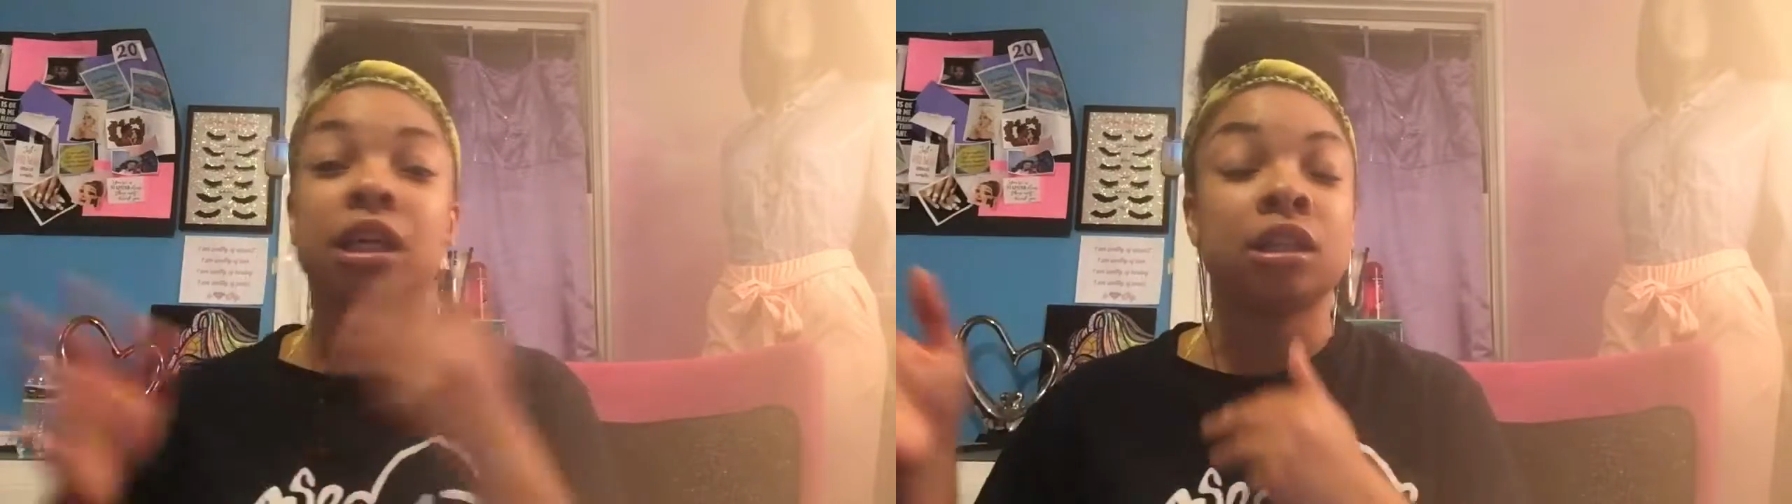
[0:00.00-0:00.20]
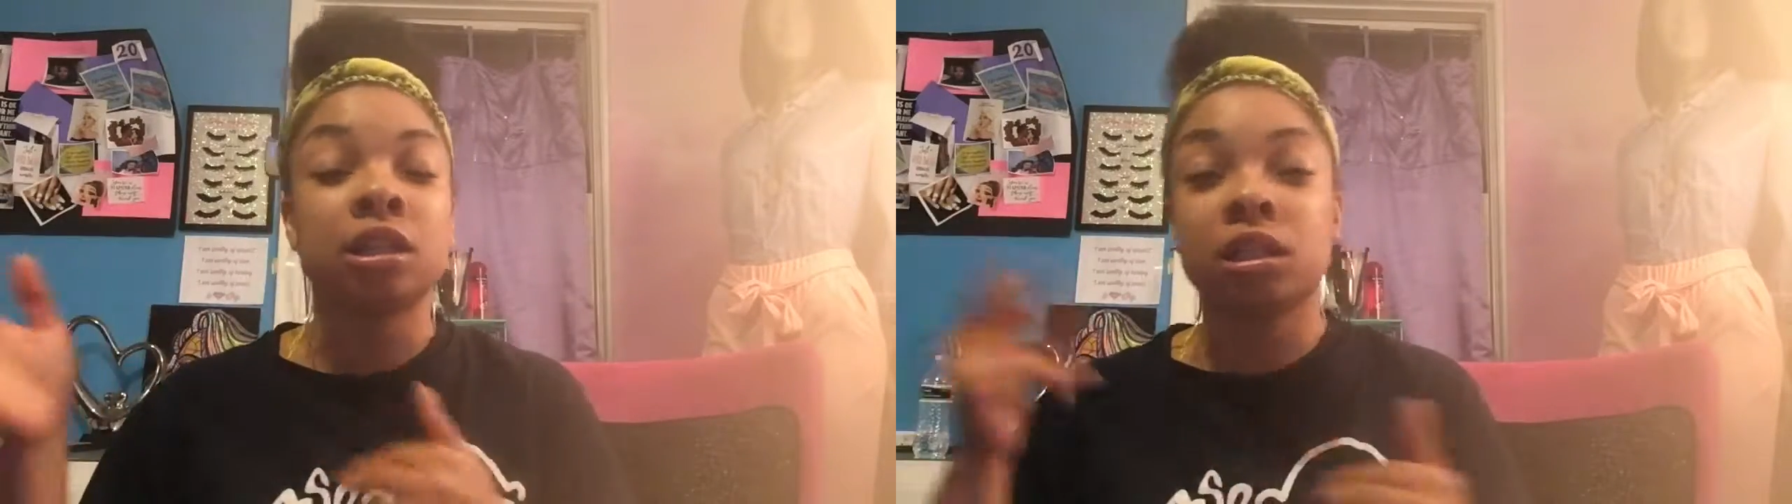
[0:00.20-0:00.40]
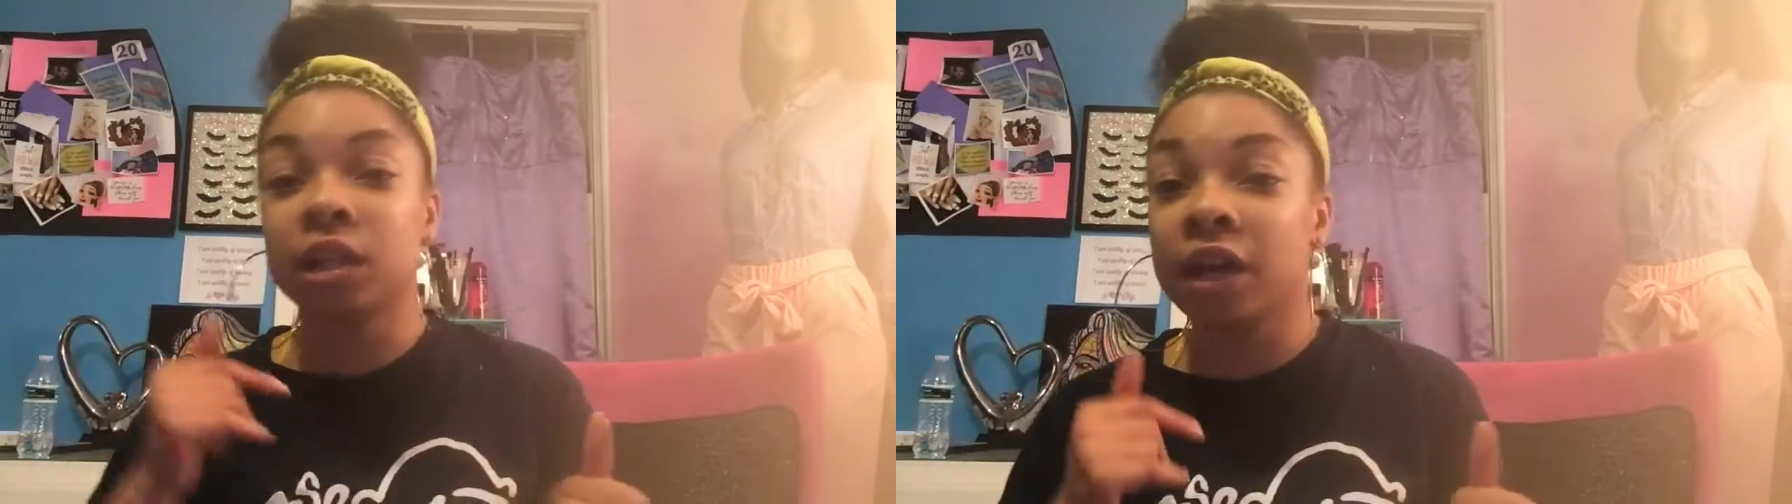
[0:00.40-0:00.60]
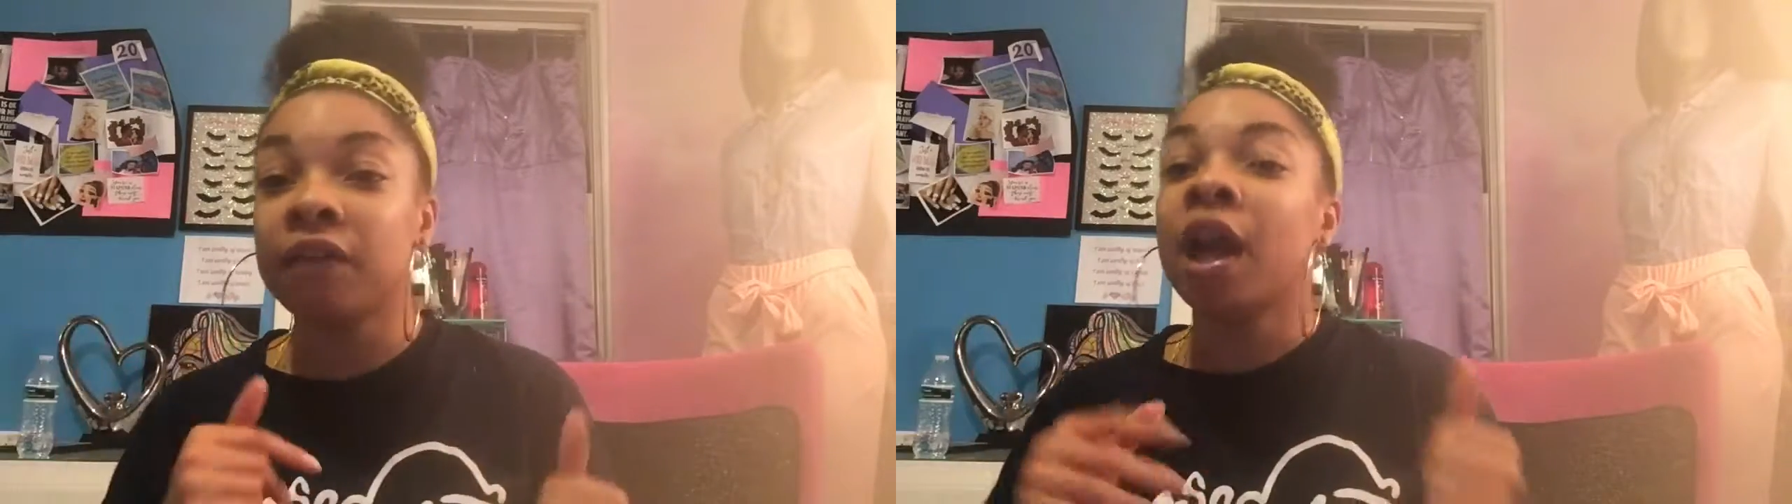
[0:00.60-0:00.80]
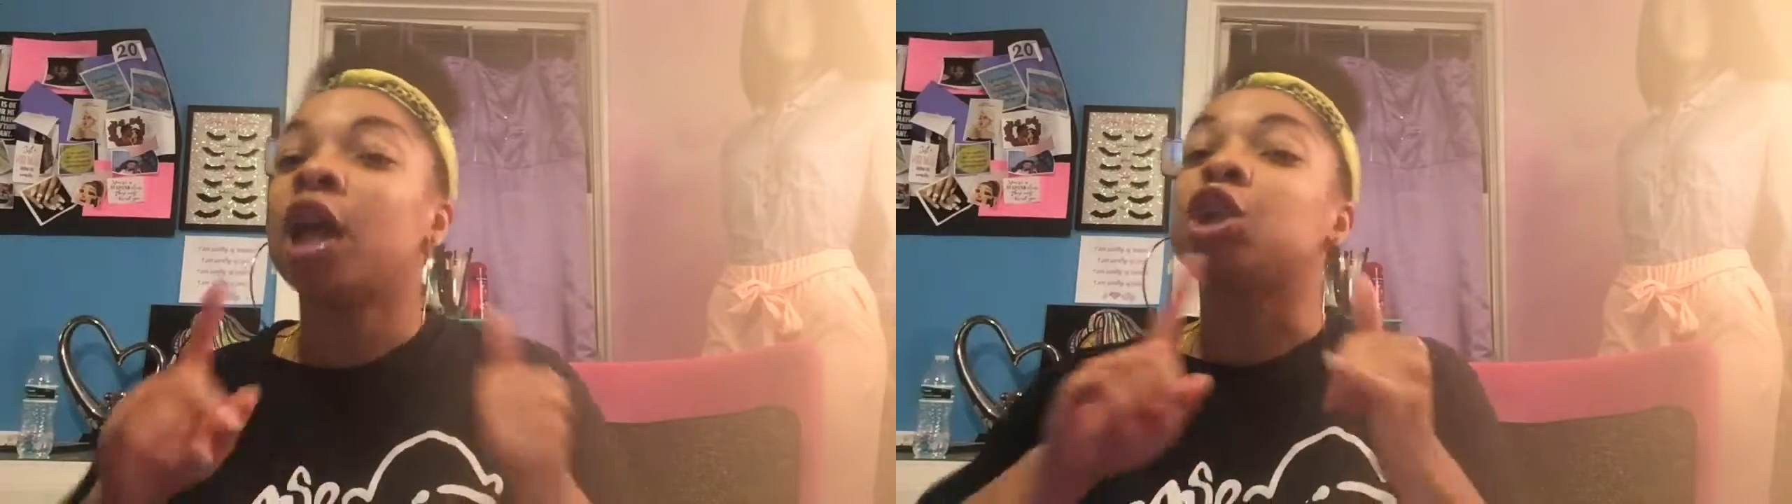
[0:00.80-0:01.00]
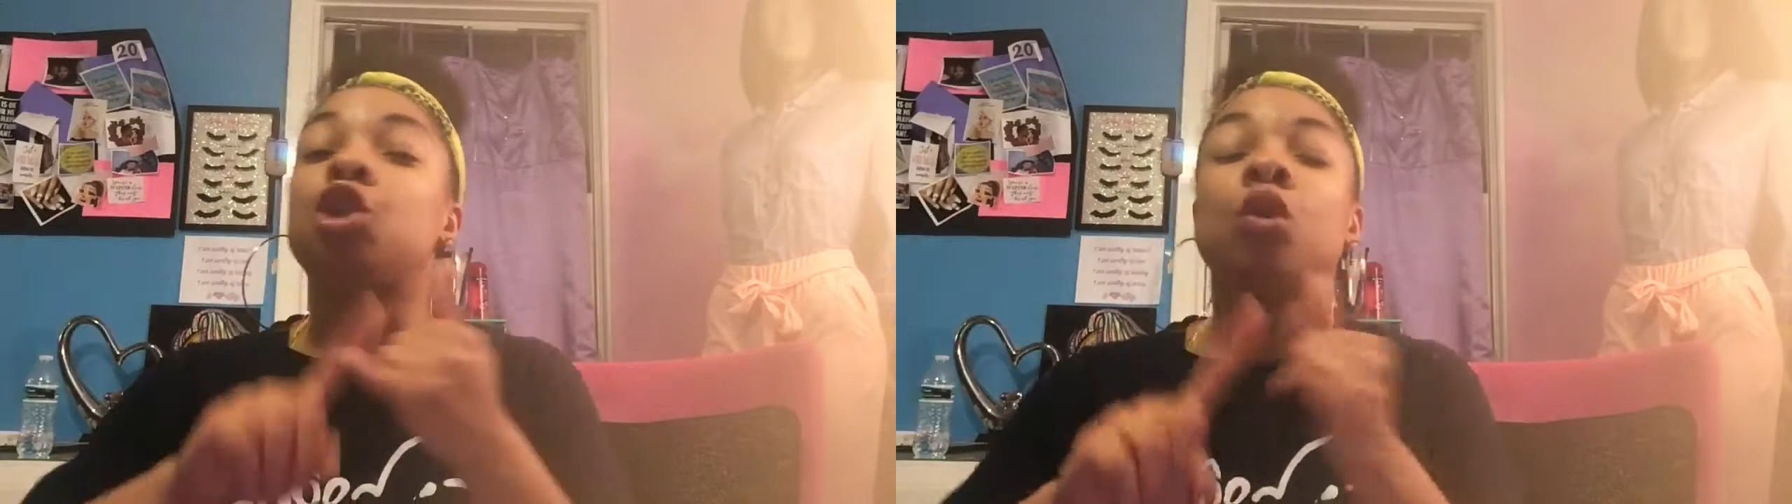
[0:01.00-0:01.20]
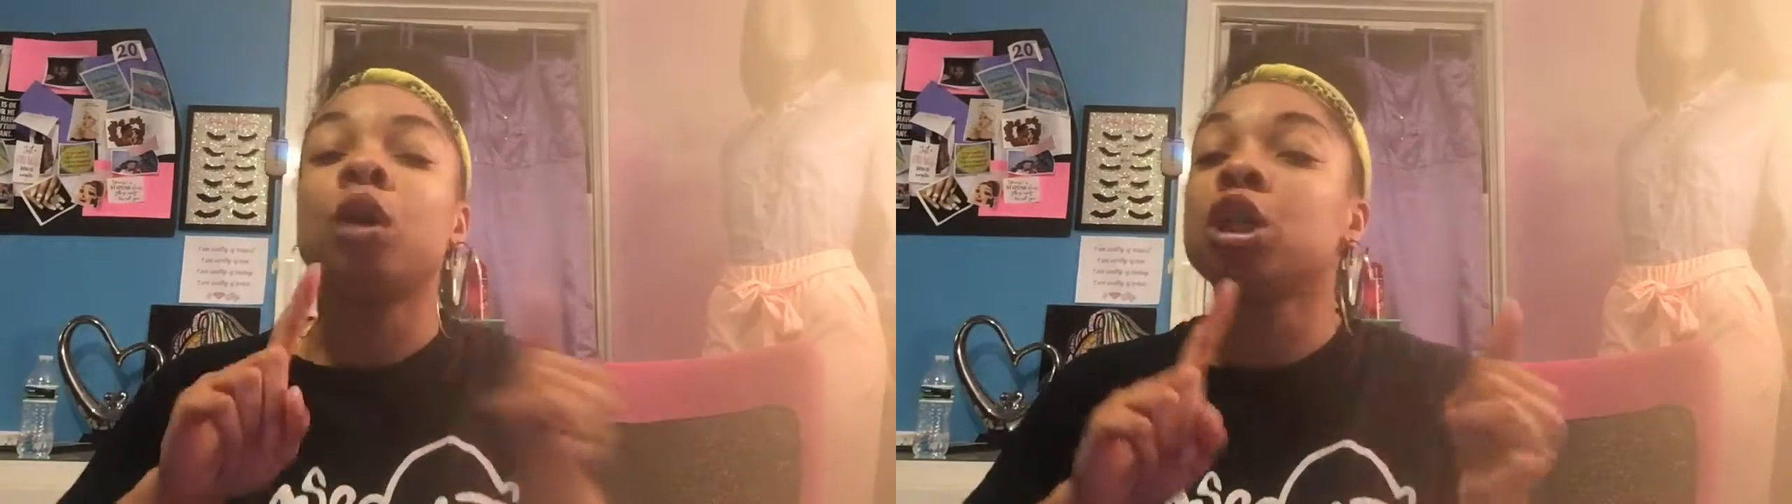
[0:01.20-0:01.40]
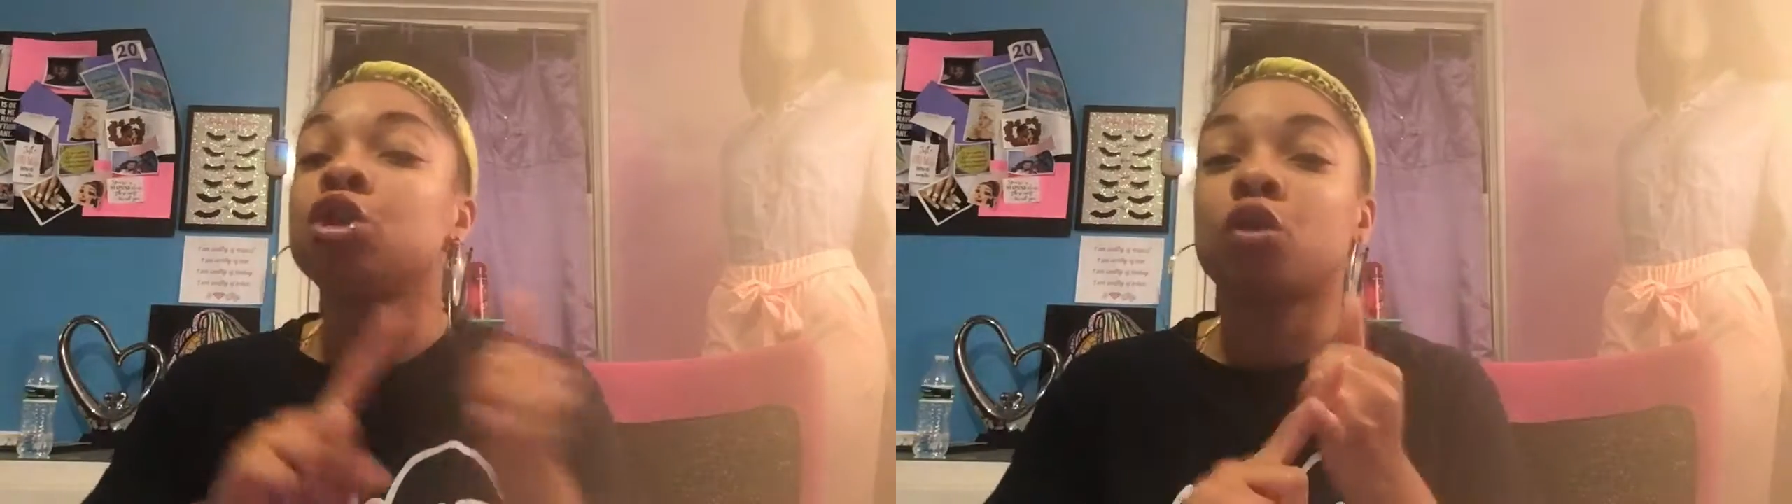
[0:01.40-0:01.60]
other stuff, you
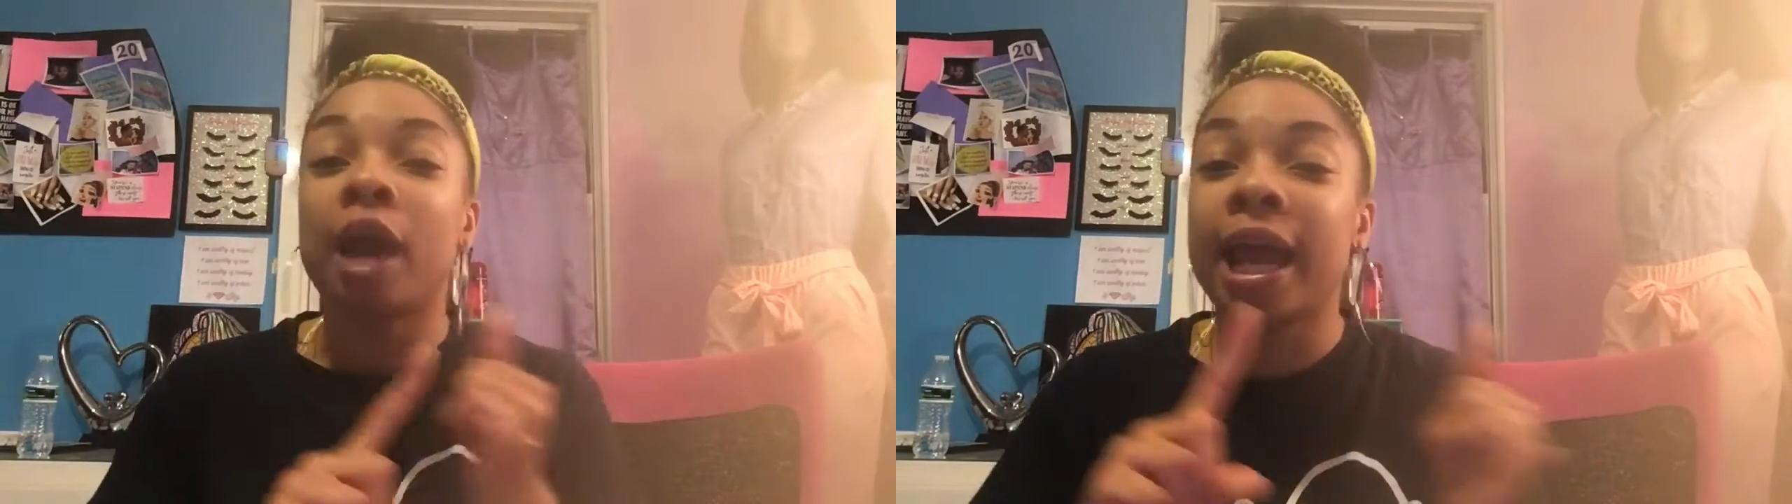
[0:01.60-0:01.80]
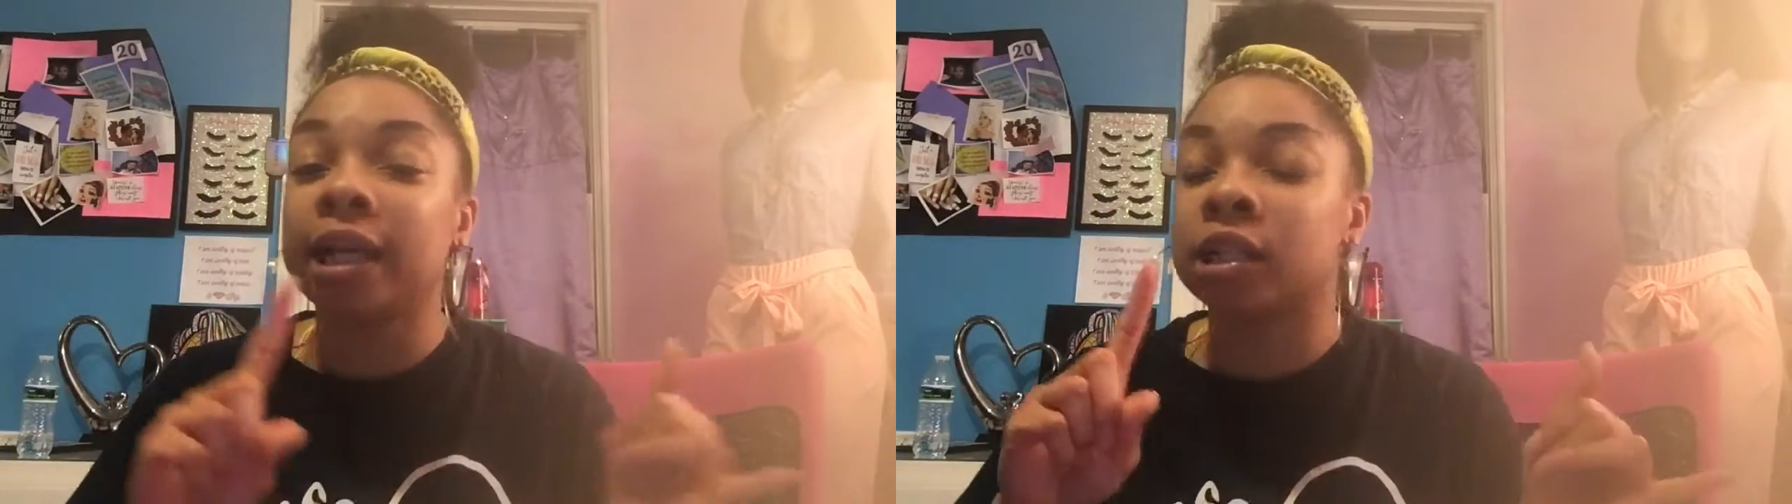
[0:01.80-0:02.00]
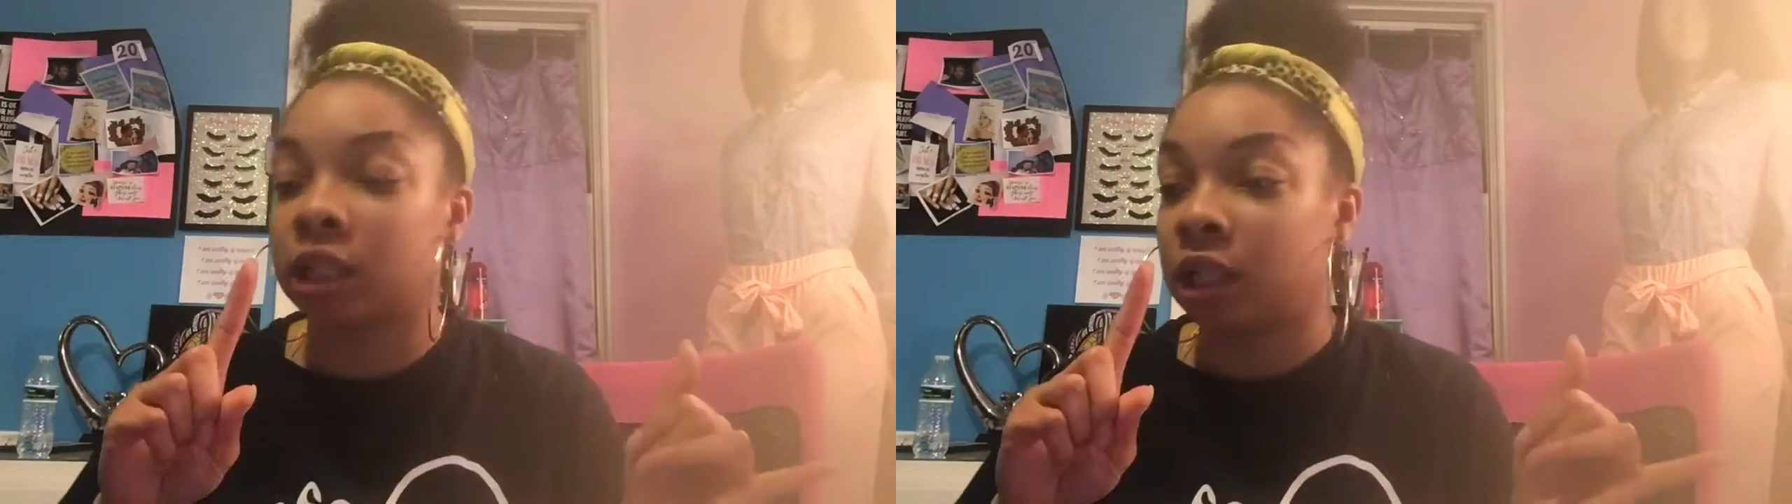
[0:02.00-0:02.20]
attract